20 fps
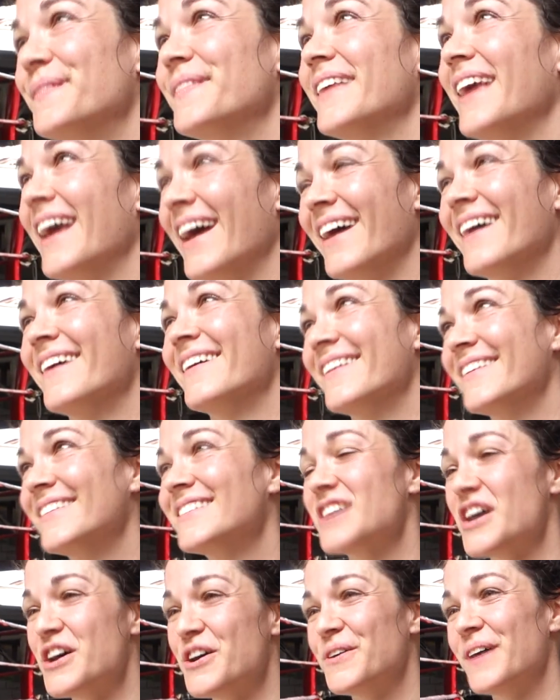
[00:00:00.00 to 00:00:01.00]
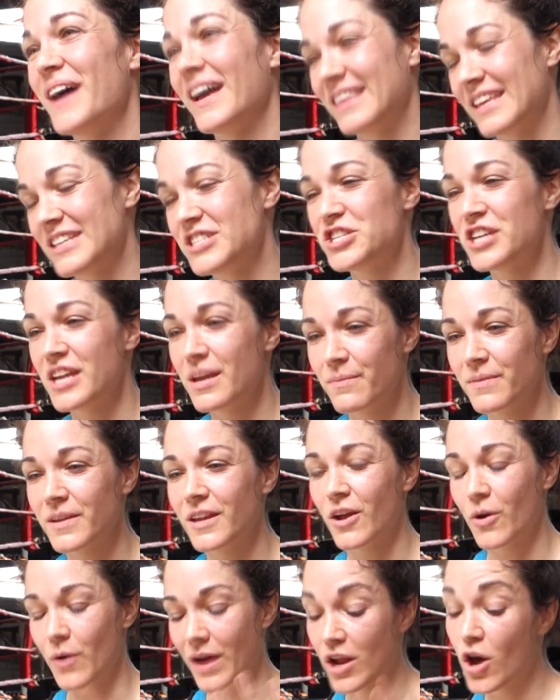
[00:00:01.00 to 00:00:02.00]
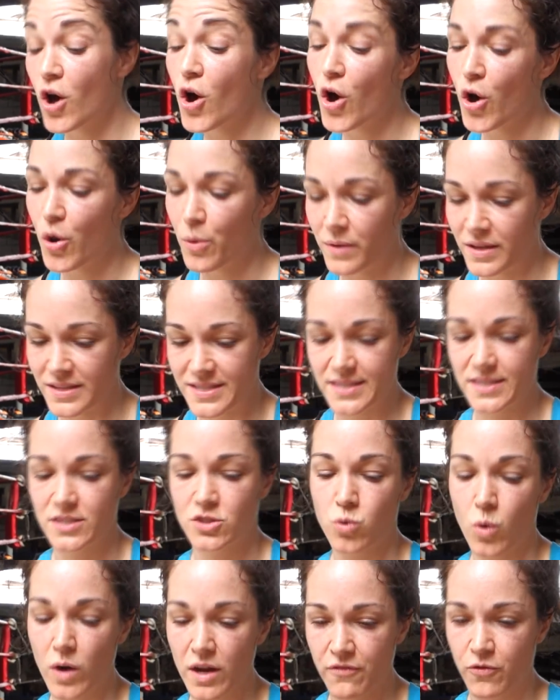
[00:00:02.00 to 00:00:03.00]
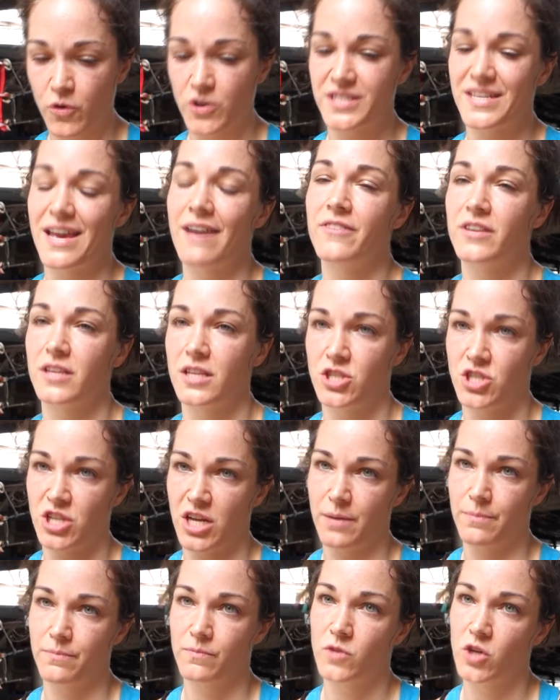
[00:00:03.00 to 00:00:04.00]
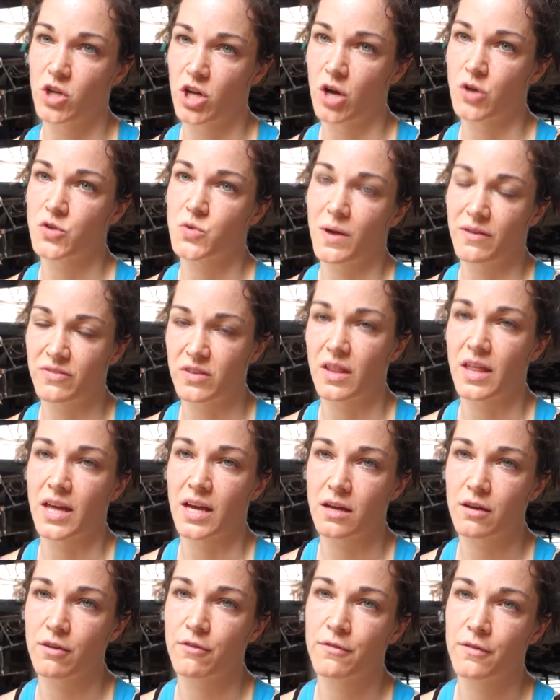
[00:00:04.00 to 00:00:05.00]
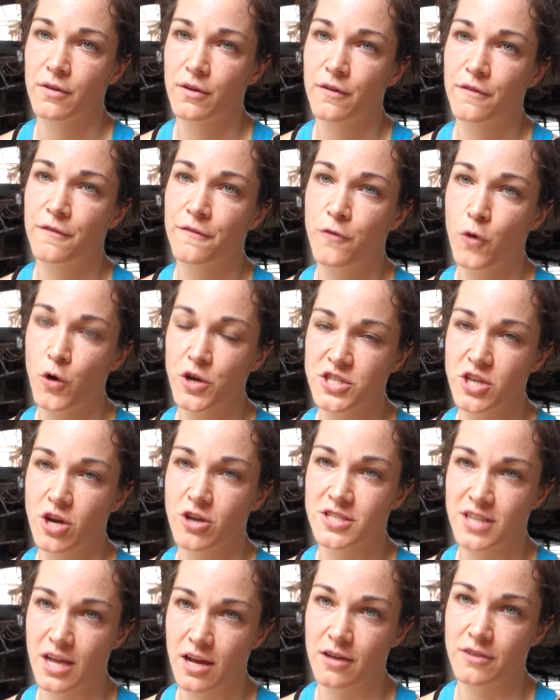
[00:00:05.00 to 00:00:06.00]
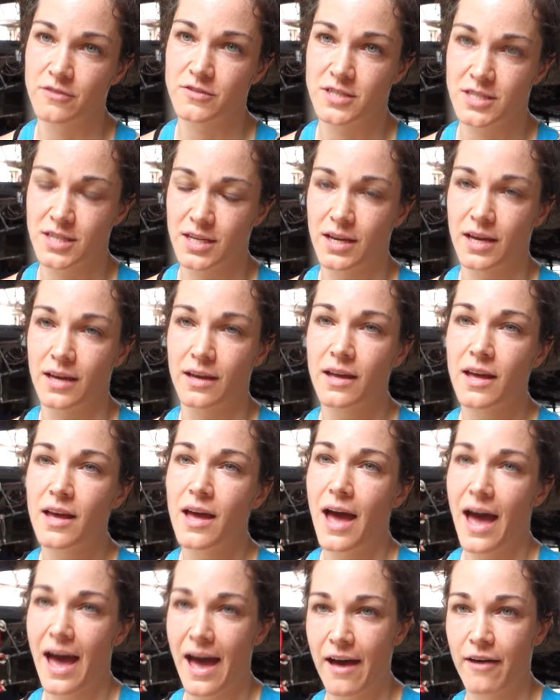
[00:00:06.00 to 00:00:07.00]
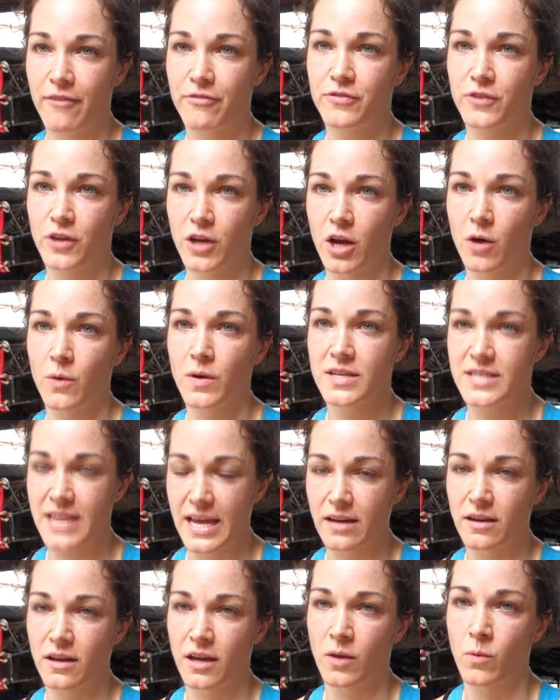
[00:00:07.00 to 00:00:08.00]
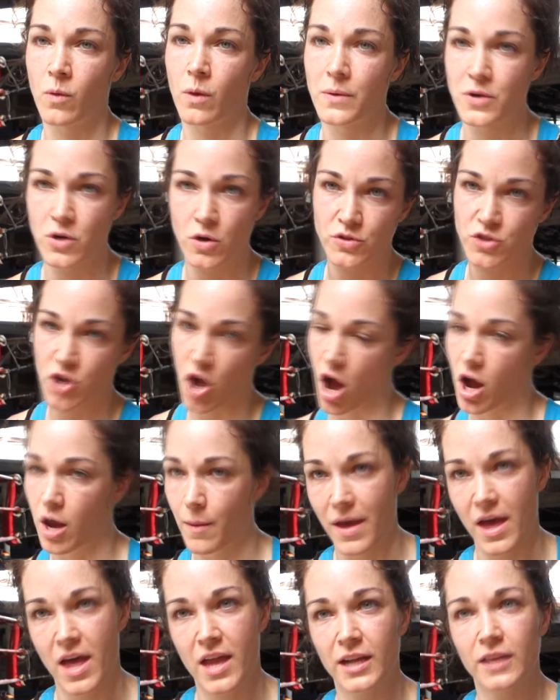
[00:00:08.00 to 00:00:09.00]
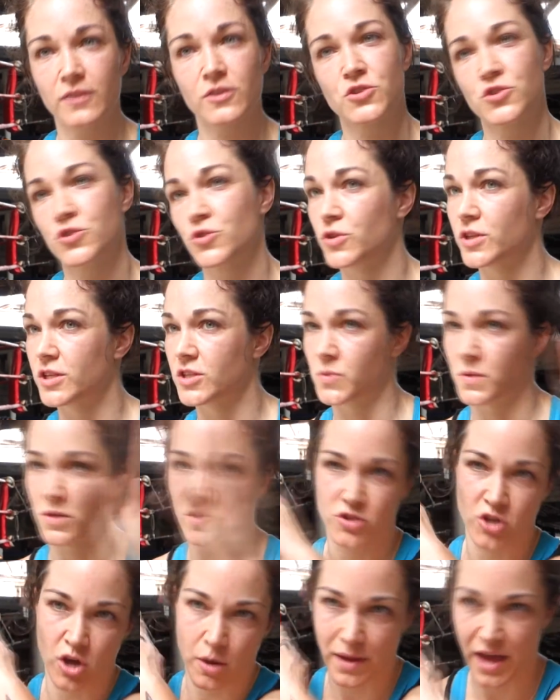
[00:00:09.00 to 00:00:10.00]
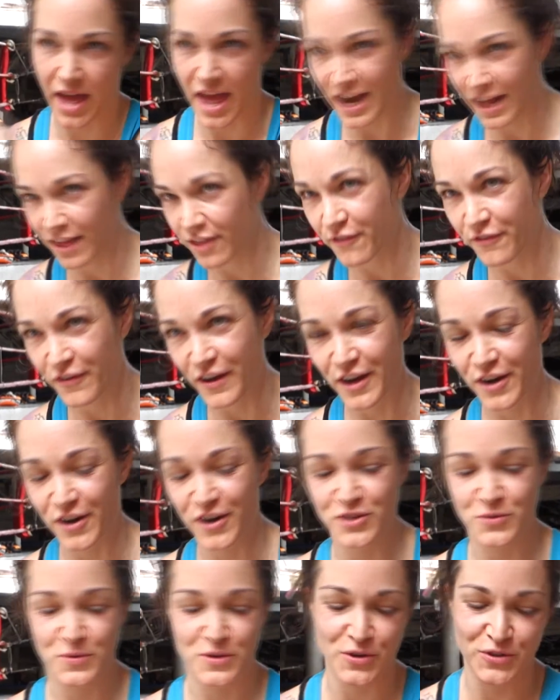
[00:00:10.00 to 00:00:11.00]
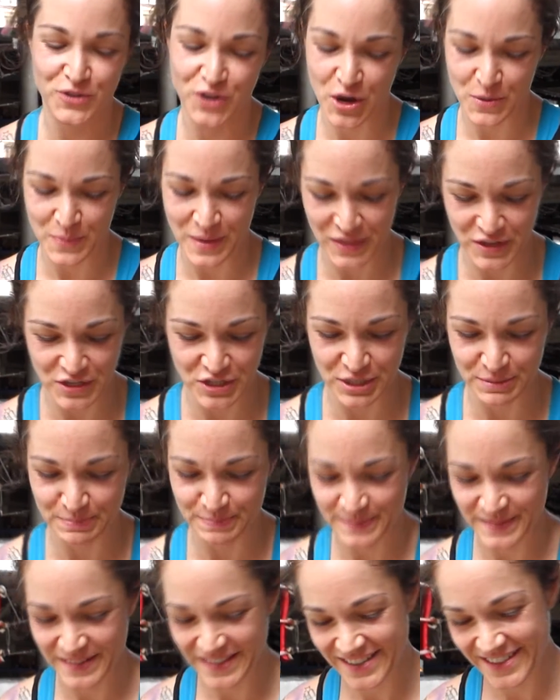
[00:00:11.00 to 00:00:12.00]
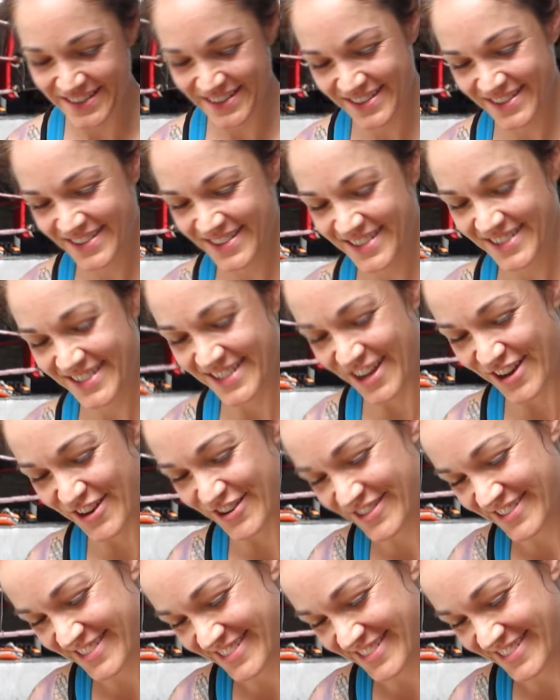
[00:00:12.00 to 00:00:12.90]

Yeah, so at the gym, you know, at home, it's 24/7 the gym, you know, so we have to like force ourselves to have, you know, a date night where we don't talk about any of the students, we don't talk about any of the fighters, we don't talk about the gym. So.